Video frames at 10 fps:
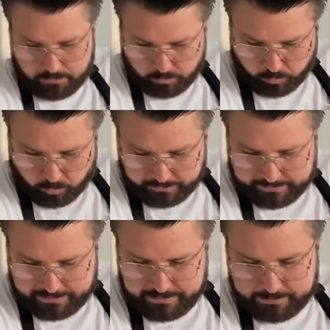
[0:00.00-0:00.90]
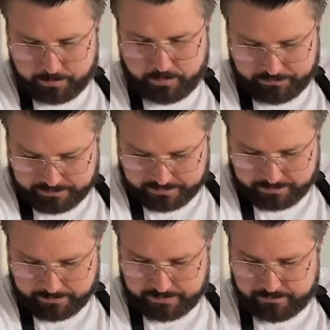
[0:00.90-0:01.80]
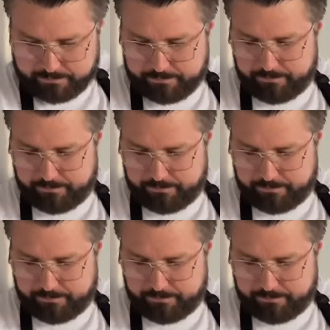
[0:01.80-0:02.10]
1 teaspoon of cinnamon,